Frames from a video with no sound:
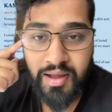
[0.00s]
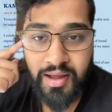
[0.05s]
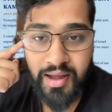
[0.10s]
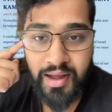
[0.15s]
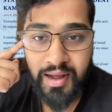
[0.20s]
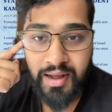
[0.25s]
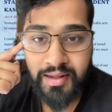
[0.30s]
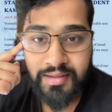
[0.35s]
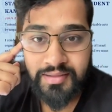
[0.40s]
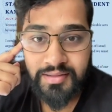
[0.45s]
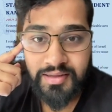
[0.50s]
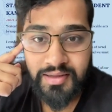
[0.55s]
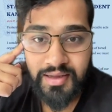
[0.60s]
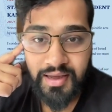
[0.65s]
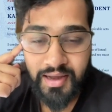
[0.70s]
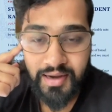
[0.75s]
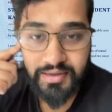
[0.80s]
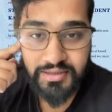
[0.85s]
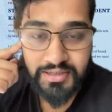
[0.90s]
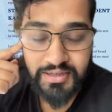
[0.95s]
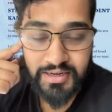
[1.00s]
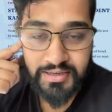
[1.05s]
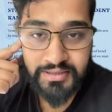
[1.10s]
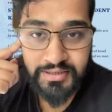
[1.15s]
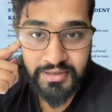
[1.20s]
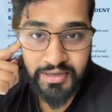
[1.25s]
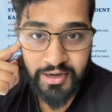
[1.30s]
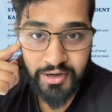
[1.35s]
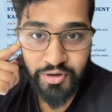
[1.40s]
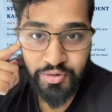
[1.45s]
at the
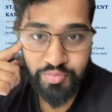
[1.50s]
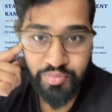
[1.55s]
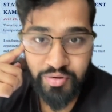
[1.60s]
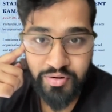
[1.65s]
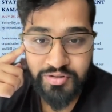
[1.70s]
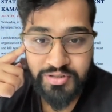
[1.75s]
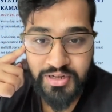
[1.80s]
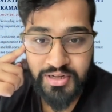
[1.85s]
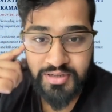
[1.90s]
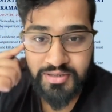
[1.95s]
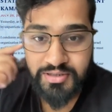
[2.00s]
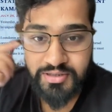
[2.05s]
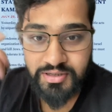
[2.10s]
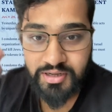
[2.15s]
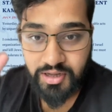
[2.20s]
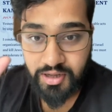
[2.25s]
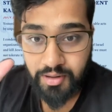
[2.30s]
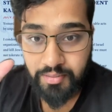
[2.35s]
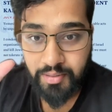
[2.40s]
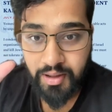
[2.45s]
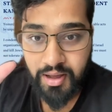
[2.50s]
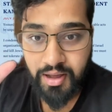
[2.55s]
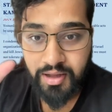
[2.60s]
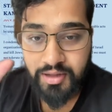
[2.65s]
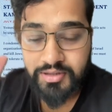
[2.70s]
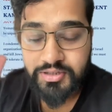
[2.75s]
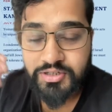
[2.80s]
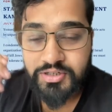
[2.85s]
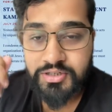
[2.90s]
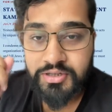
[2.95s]
anti-Netanyahu protest
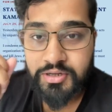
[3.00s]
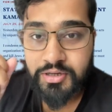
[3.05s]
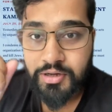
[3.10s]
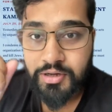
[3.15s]
Hamas,